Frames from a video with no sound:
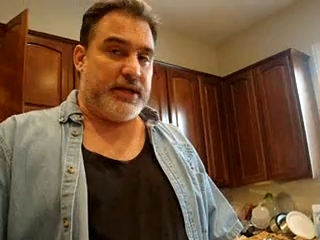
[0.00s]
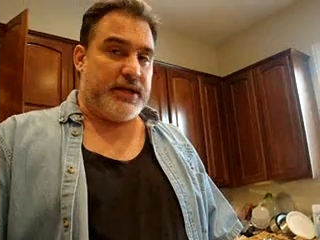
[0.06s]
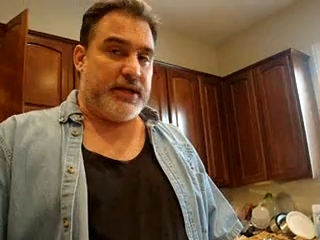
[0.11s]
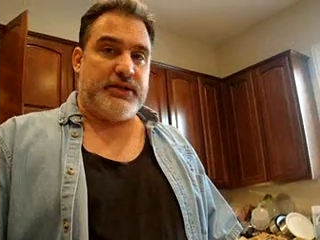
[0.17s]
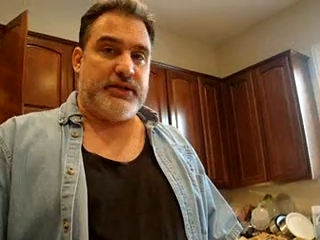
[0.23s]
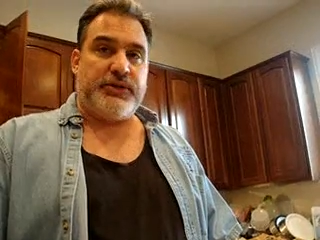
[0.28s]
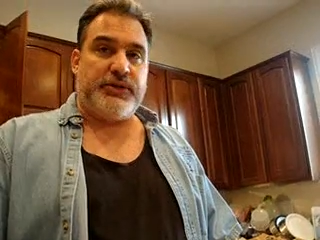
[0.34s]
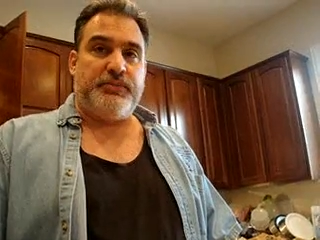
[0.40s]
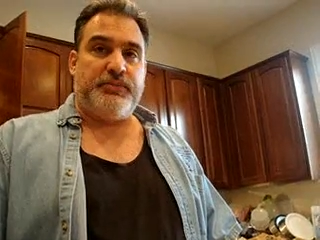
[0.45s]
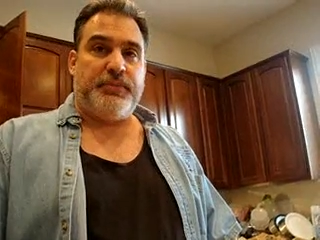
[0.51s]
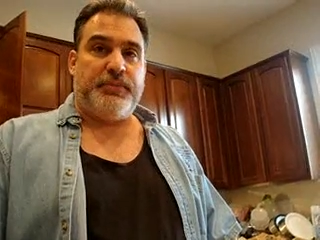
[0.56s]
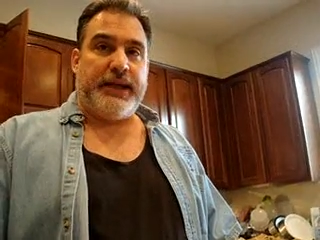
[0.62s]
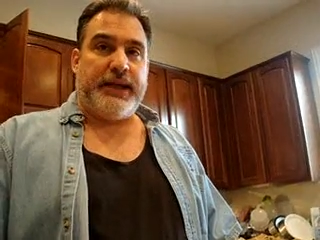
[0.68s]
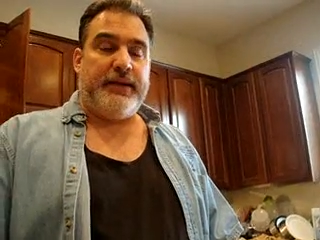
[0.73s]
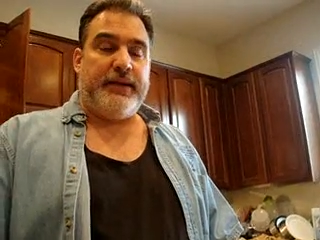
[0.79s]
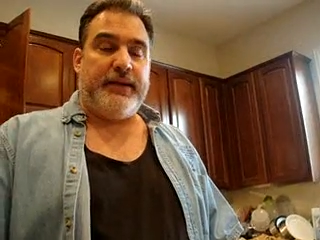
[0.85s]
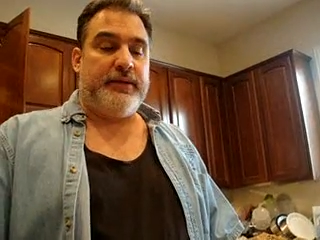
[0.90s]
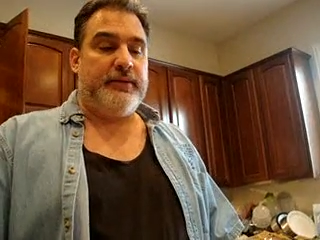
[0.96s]
they'll get a little
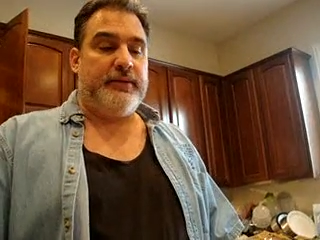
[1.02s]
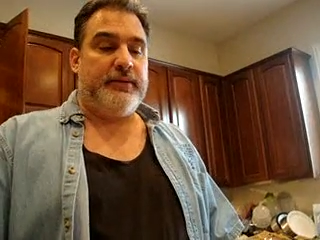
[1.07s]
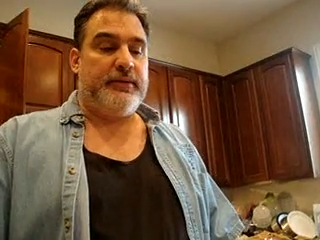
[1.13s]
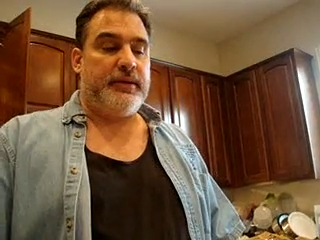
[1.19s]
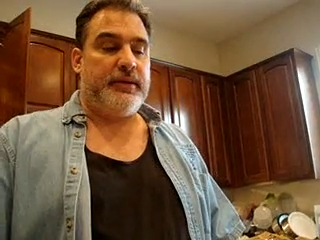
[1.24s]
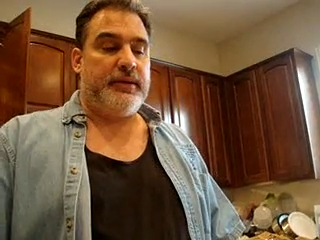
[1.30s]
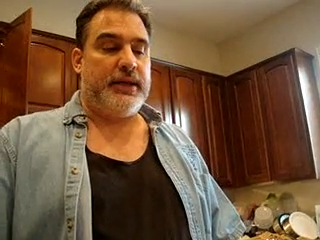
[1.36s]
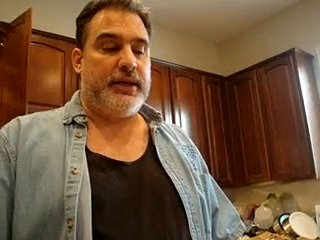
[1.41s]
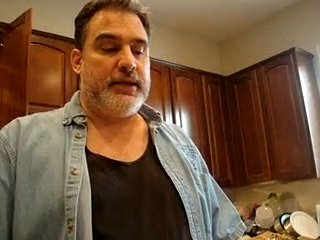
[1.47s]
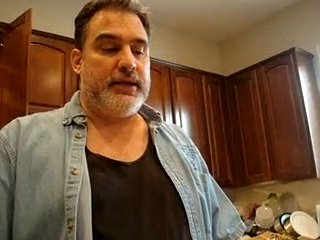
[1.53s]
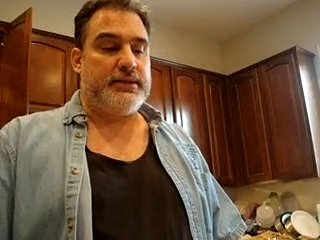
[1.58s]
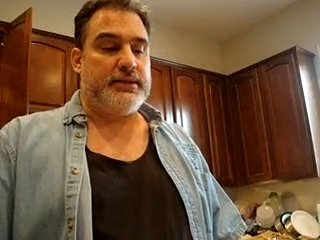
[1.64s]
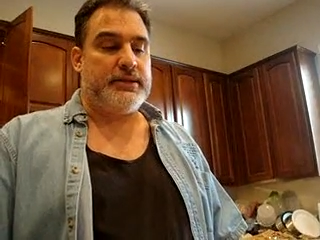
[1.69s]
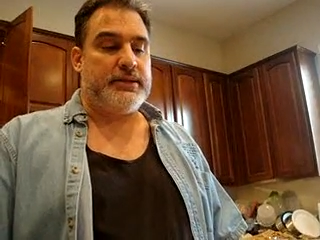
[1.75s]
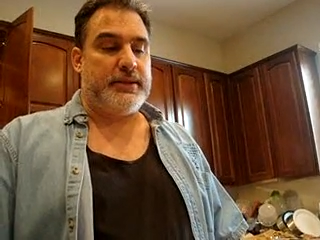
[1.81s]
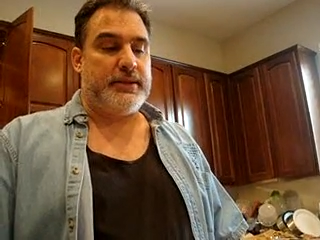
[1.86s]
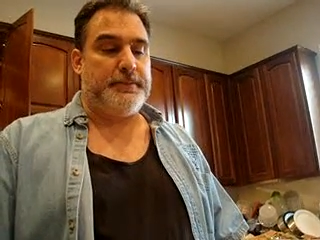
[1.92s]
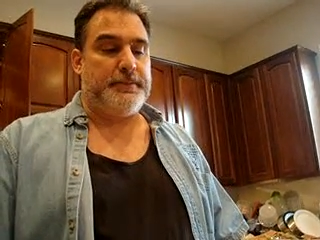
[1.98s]
bite,
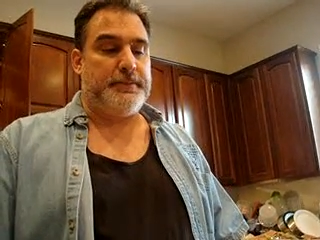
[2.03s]
and